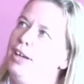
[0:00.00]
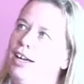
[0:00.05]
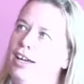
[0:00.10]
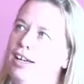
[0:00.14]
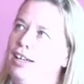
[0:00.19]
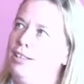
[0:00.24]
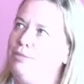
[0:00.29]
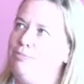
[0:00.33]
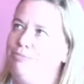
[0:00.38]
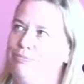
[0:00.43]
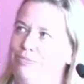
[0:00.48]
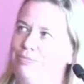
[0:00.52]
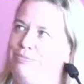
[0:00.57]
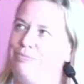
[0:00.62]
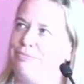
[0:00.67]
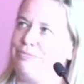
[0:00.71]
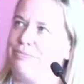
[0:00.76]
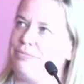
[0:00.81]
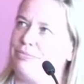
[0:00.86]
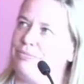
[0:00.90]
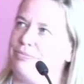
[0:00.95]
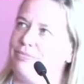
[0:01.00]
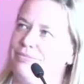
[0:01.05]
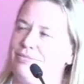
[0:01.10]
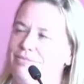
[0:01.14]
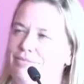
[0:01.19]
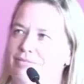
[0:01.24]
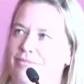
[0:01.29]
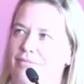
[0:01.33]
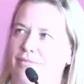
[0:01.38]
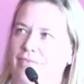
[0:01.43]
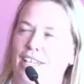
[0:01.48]
Can
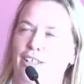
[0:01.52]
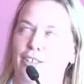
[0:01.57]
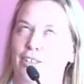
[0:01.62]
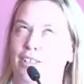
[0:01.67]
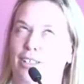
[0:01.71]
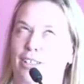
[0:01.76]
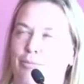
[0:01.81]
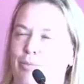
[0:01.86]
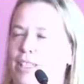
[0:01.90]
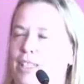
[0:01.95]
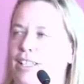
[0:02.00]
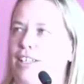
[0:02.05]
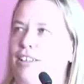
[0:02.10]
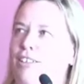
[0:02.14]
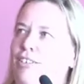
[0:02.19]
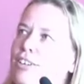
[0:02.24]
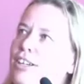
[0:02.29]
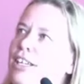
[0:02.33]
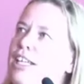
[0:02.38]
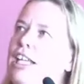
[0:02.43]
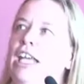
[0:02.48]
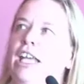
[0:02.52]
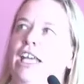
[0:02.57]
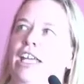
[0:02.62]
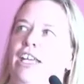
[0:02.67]
you give me the login?"